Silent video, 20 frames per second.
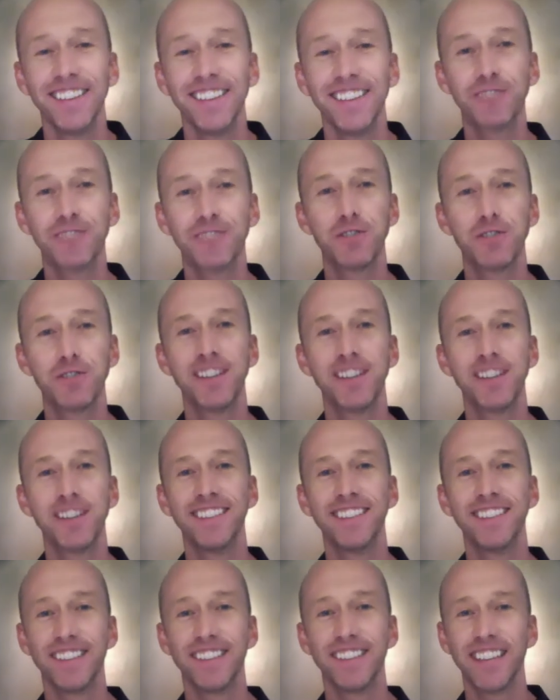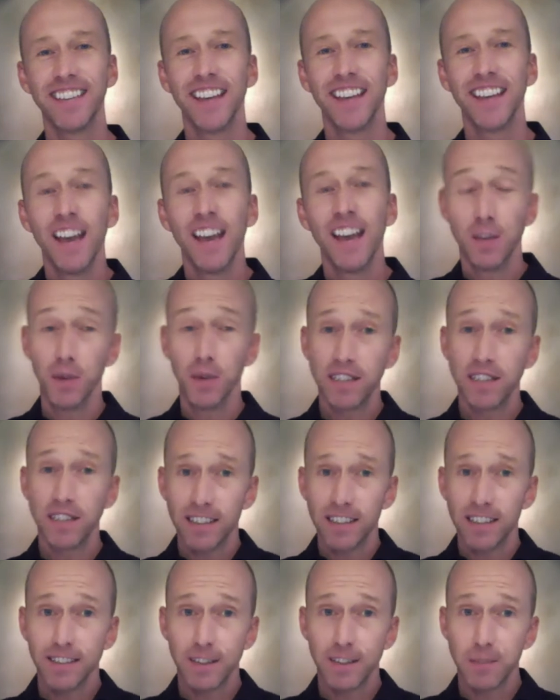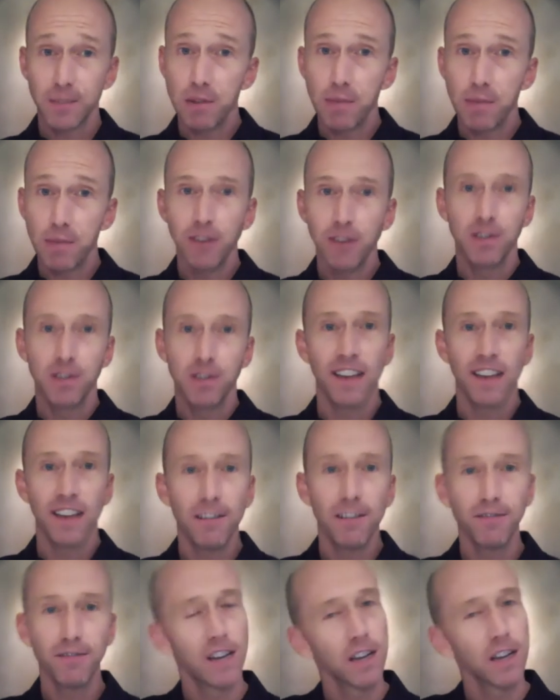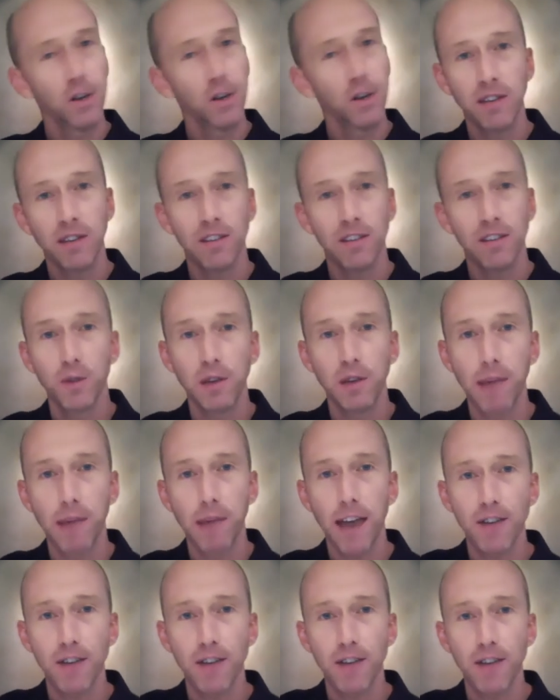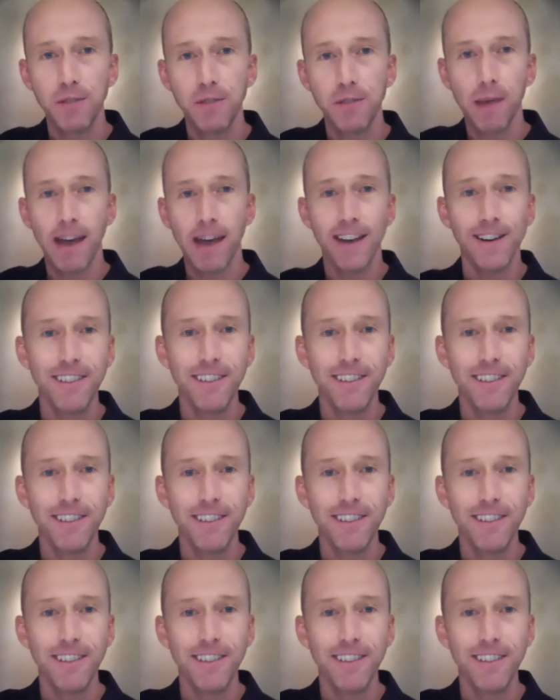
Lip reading: for joining us, David. You want to tell us a little bit about yourself? A quick background and bio?